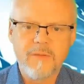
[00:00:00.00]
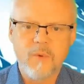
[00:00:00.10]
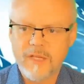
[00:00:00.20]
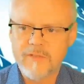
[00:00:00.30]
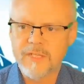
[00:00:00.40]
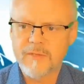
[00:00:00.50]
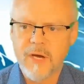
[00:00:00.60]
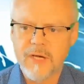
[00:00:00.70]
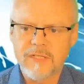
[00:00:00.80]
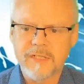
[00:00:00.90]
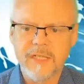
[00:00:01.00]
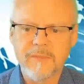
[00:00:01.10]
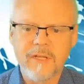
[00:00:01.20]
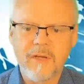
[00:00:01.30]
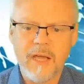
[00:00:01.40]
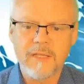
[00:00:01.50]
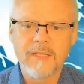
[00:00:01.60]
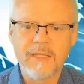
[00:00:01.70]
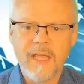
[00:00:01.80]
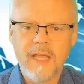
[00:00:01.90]
Boeing's Defense Branch, Gibbs &
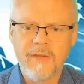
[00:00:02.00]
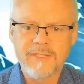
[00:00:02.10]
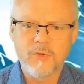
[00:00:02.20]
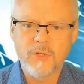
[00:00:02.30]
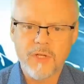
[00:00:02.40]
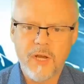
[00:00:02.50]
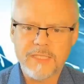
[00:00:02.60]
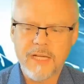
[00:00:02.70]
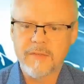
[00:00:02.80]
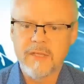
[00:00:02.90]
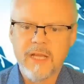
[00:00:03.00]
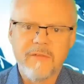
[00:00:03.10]
Cox, Advanced Acoustic Concepts,